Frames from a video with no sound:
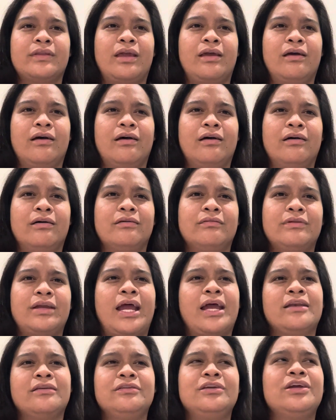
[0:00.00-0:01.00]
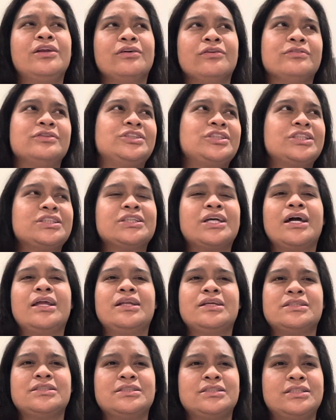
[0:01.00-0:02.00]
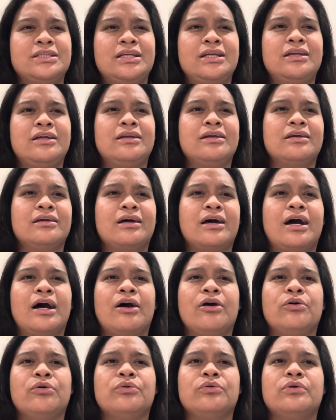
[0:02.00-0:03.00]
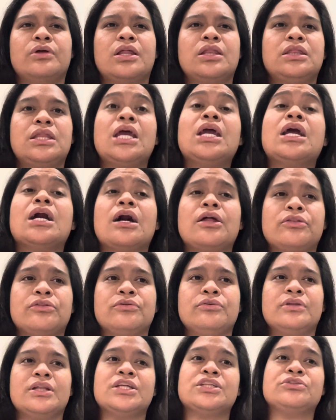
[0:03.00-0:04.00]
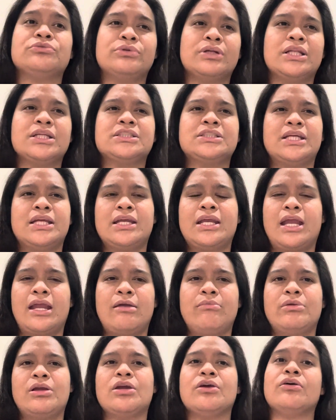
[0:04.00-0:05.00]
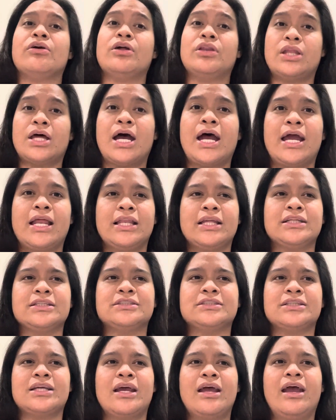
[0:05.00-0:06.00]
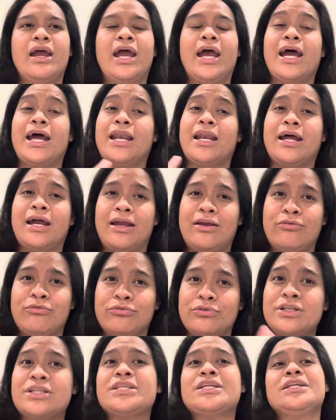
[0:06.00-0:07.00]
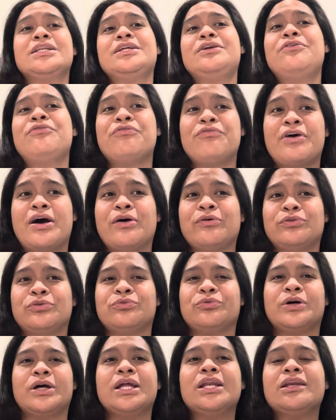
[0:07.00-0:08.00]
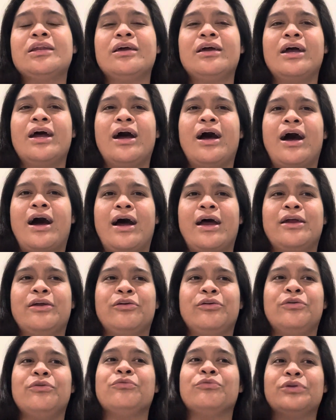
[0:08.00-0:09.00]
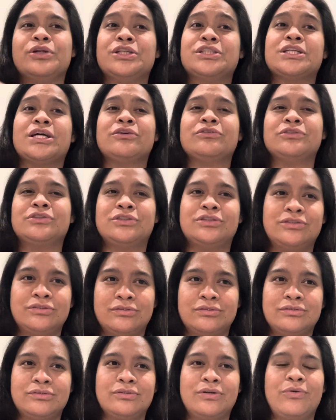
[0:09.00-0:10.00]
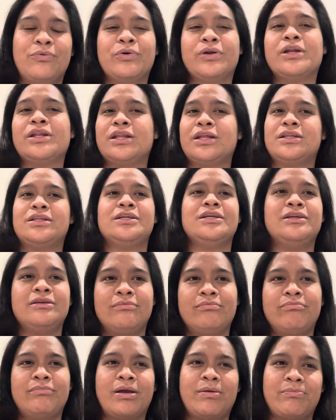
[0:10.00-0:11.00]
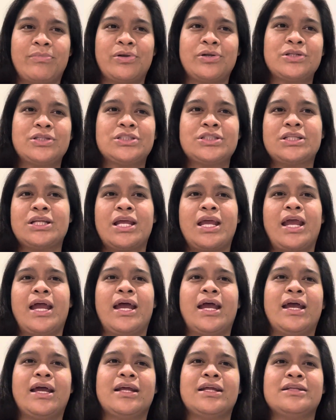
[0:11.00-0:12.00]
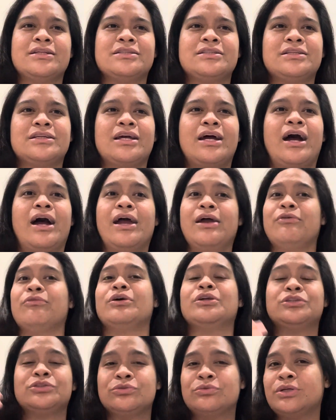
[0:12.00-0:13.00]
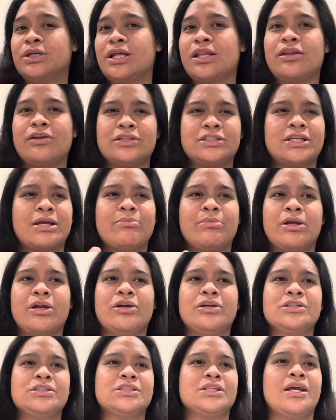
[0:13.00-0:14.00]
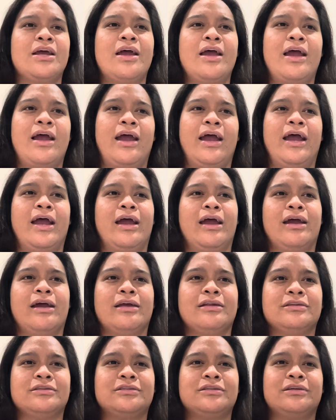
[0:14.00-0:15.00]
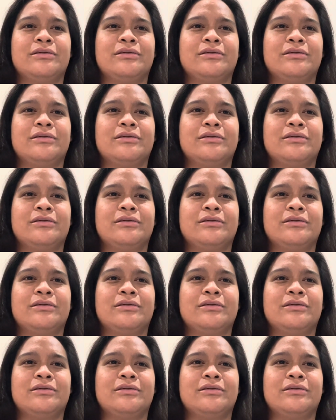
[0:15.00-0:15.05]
and just kind of see how they got through this real estate game here on the islands. And I recently found one. I reached out to one of the team members and I went to one of their seminars. And